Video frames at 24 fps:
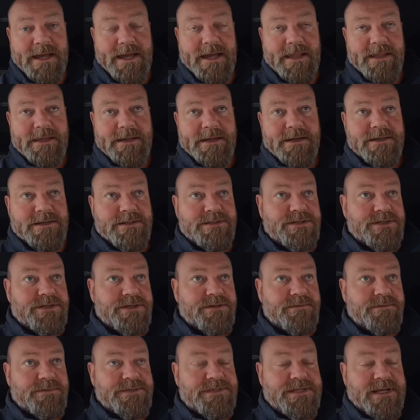They're going to
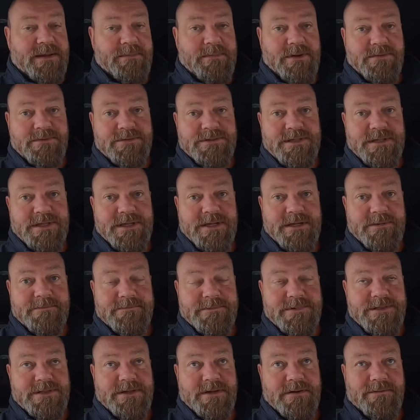service and MOT it,
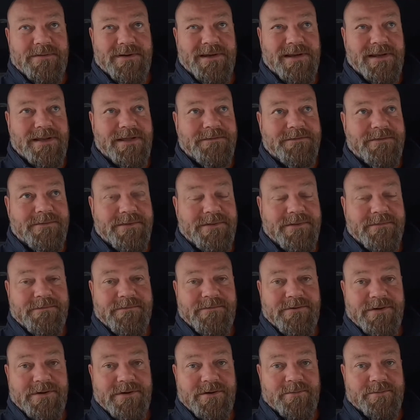so I've got to leave it with them
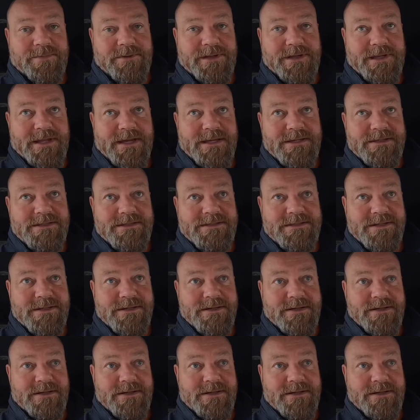for a couple of days.